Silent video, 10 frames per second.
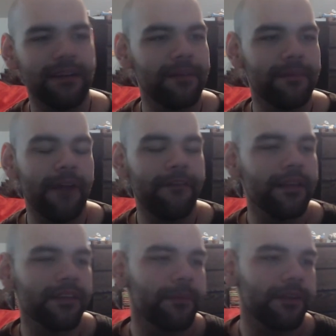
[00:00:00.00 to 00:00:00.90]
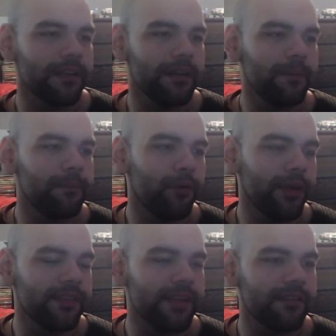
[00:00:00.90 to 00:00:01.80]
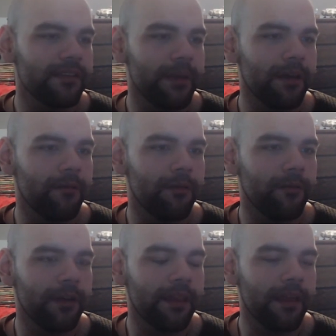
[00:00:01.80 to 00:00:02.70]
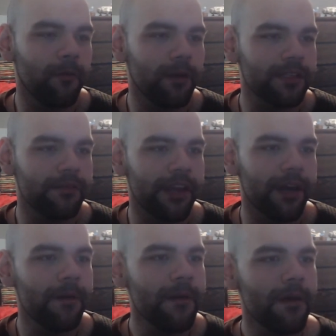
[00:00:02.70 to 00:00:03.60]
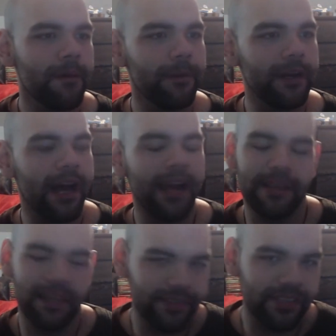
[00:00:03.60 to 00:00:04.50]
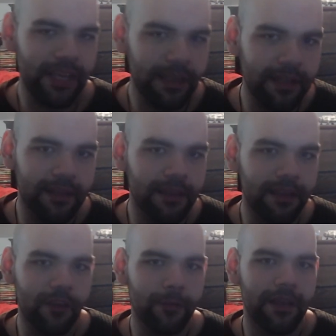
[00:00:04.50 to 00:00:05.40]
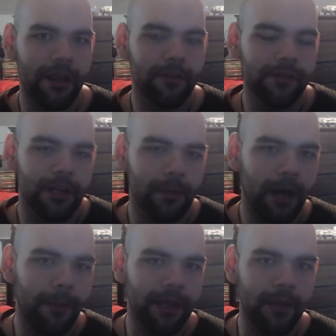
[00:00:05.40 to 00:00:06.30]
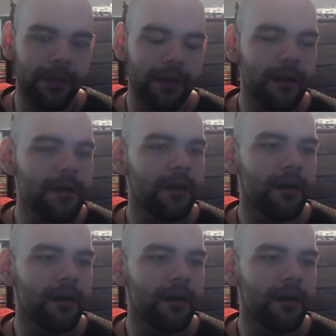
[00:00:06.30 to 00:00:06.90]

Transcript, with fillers: I feel like somebody's gonna point this out to me when they watch the video, but I can see that the human characters that are popping up here,